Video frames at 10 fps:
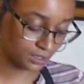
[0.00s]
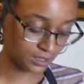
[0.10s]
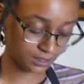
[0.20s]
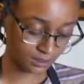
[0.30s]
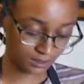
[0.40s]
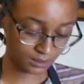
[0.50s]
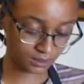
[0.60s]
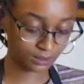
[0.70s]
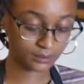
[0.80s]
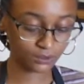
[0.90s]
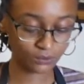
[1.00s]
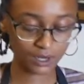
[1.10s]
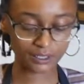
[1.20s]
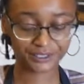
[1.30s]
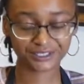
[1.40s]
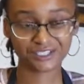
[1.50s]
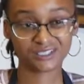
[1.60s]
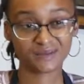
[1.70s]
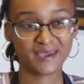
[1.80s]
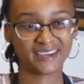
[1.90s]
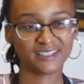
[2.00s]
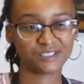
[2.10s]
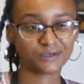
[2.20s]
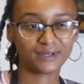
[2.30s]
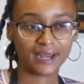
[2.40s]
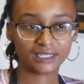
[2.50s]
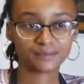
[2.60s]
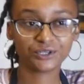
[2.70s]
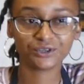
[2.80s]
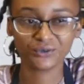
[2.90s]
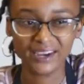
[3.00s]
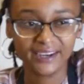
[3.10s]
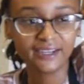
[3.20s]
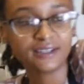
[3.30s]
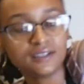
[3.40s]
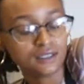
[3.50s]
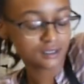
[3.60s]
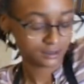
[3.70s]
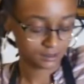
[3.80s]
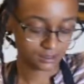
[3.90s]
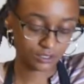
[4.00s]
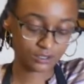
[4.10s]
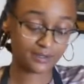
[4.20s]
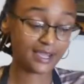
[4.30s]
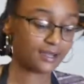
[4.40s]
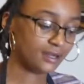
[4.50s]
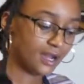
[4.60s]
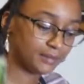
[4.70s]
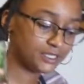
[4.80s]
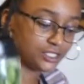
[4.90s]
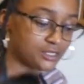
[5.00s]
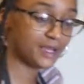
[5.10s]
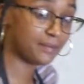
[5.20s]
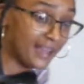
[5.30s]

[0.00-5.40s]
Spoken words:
a little bit of water just to make it into a nice puree. So yeah, I'm gonna just make my